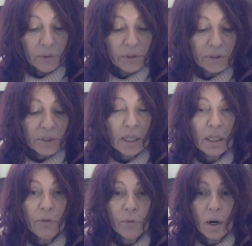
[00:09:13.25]
this
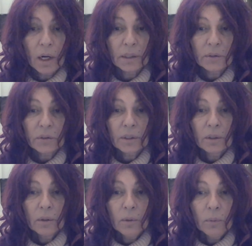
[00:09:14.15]
King of Wands
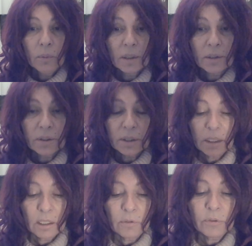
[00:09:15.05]
wants to
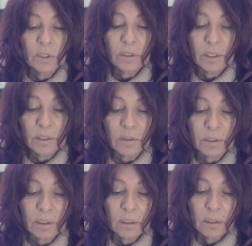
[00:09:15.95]
give to this
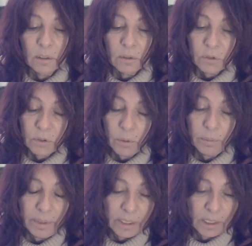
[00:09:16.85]

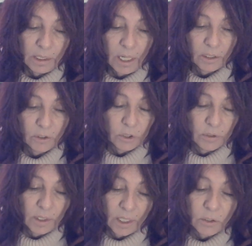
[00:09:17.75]
soulmate connection.
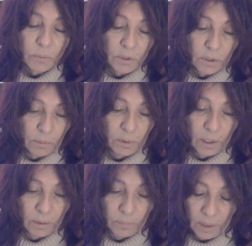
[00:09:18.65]
That's what's going
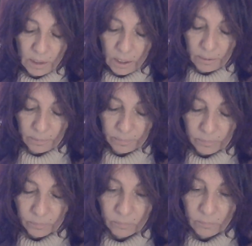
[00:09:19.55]
on right
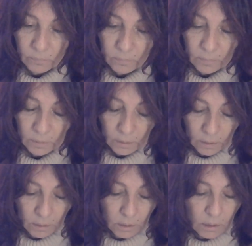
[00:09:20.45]

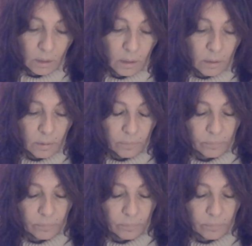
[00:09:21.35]
now.